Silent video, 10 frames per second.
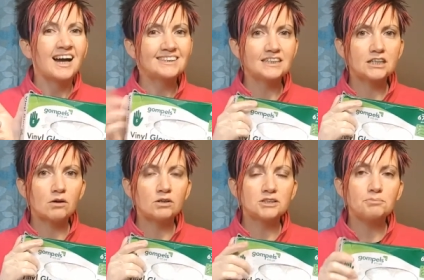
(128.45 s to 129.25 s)
I did
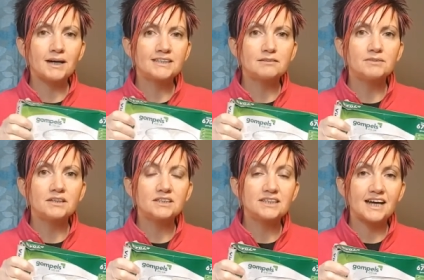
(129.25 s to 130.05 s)
go on to buy some
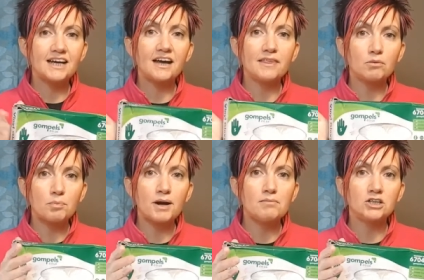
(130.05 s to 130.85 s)
the other day and they were
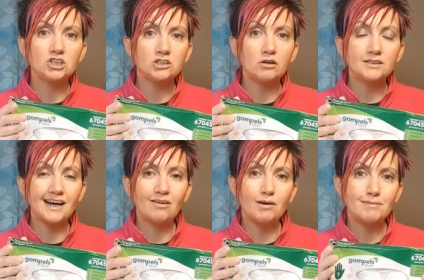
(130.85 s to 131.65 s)
pretty much sold out.